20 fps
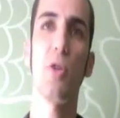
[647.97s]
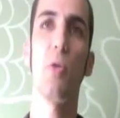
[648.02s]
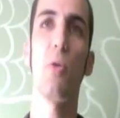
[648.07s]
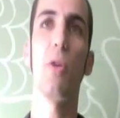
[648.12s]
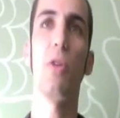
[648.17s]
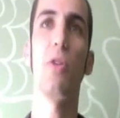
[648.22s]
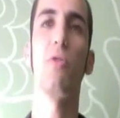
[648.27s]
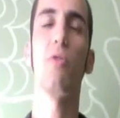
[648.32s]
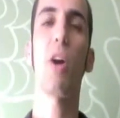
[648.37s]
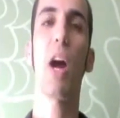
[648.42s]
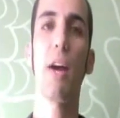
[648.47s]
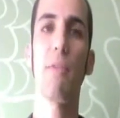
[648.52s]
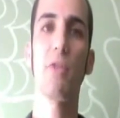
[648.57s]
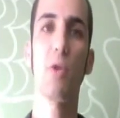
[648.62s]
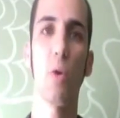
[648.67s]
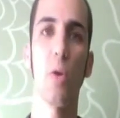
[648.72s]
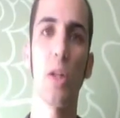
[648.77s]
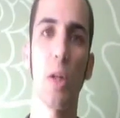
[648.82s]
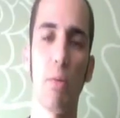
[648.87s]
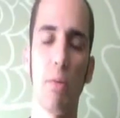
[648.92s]
you and drives
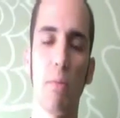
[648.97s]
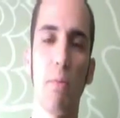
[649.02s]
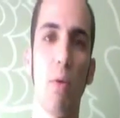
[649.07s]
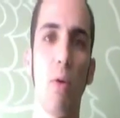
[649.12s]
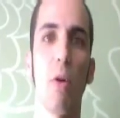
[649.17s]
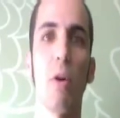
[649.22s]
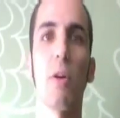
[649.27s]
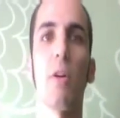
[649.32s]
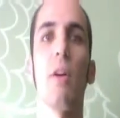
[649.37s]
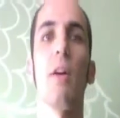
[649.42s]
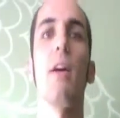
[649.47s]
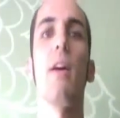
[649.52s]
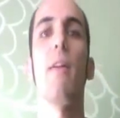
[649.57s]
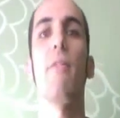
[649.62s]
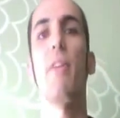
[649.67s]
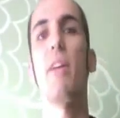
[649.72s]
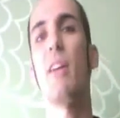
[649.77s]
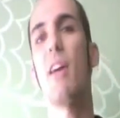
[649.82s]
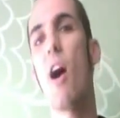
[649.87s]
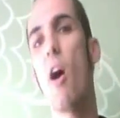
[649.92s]
you a little bit more
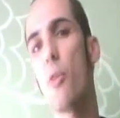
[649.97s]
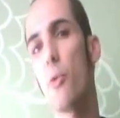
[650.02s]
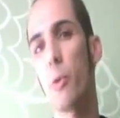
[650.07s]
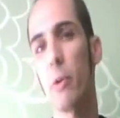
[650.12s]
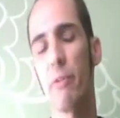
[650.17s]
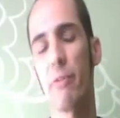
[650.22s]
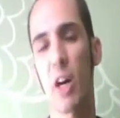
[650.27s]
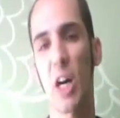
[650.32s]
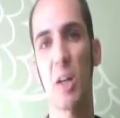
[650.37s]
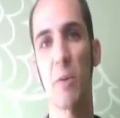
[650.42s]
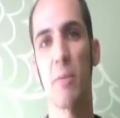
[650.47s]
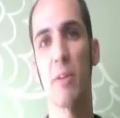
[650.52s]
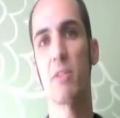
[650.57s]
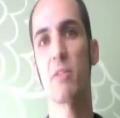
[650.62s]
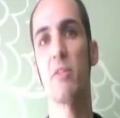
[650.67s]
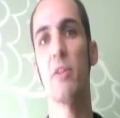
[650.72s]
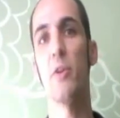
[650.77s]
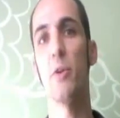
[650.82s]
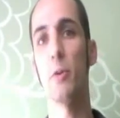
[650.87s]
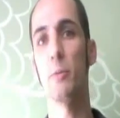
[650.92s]
than other
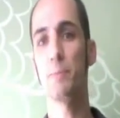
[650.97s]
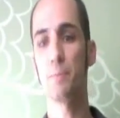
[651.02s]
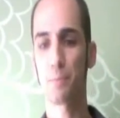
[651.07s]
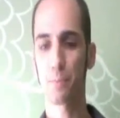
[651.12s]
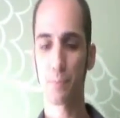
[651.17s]
environments do.